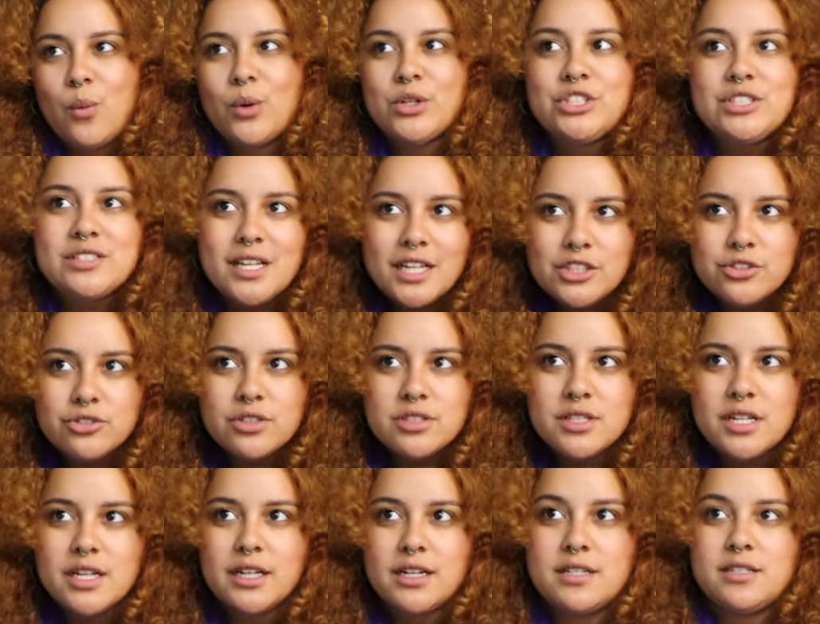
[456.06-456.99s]
which is
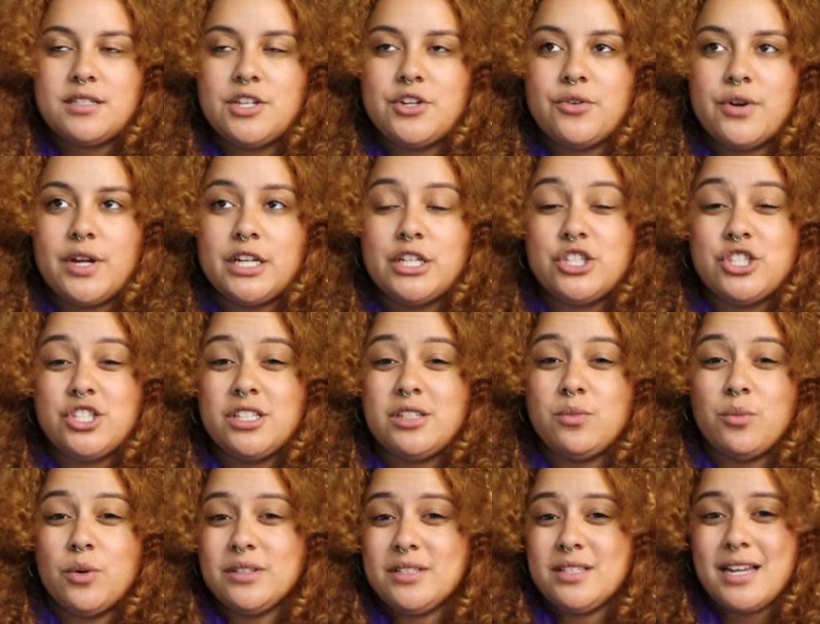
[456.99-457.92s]
interesting considering
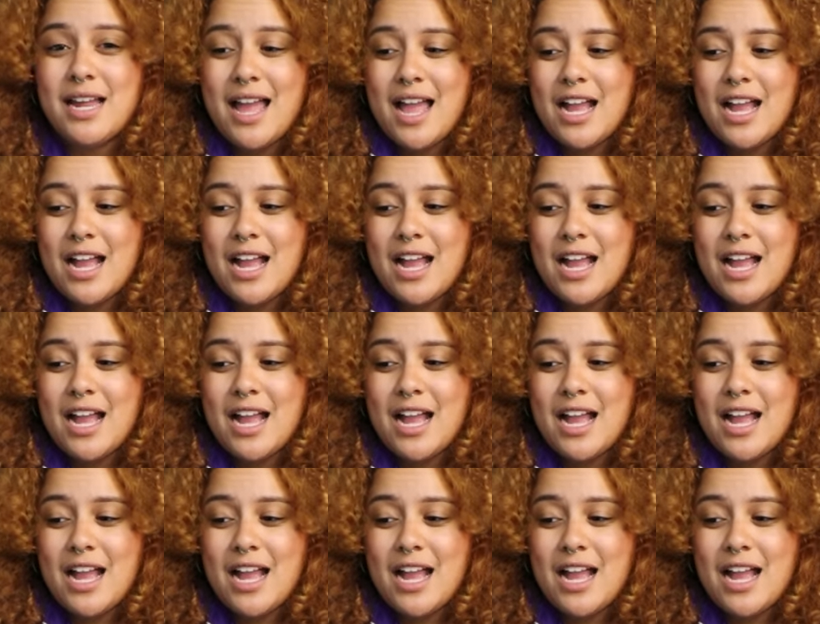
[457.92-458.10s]
she wasn't